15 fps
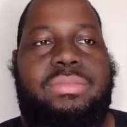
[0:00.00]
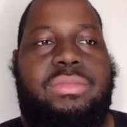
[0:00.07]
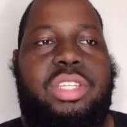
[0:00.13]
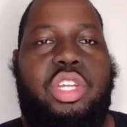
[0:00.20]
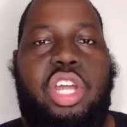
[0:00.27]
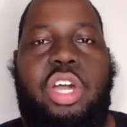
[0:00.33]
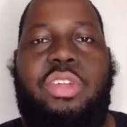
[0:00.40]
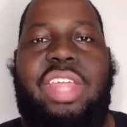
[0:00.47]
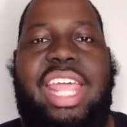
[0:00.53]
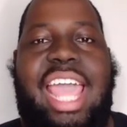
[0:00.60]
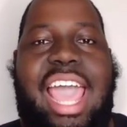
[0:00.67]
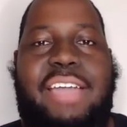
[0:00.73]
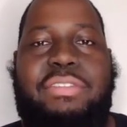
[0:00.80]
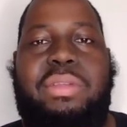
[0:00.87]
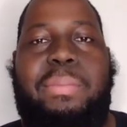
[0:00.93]
you know, they
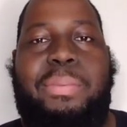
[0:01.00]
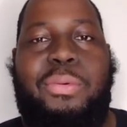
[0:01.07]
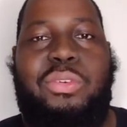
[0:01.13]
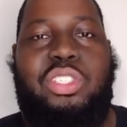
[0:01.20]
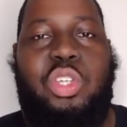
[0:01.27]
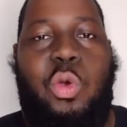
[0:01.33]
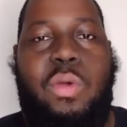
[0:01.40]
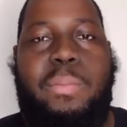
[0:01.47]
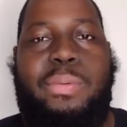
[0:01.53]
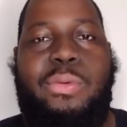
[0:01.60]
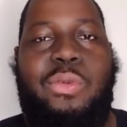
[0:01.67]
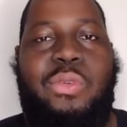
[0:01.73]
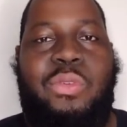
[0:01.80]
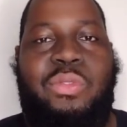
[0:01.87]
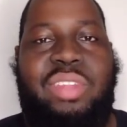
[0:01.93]
have to show and
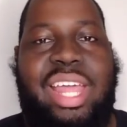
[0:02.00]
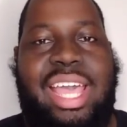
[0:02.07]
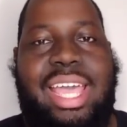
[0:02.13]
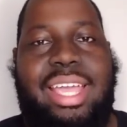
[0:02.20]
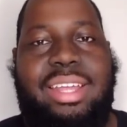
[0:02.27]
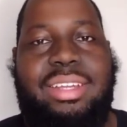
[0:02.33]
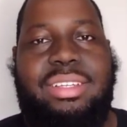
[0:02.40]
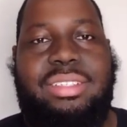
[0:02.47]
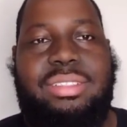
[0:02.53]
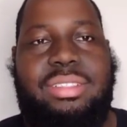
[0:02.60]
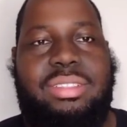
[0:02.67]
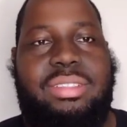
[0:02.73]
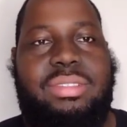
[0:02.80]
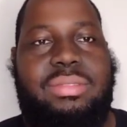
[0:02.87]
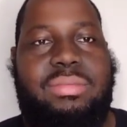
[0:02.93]
prove that
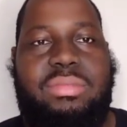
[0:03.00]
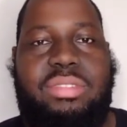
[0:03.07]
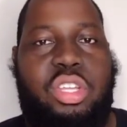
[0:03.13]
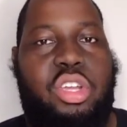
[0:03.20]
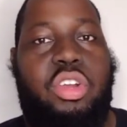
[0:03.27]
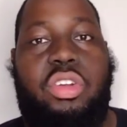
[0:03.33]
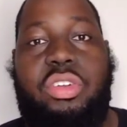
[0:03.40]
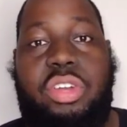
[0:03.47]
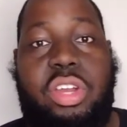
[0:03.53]
they're,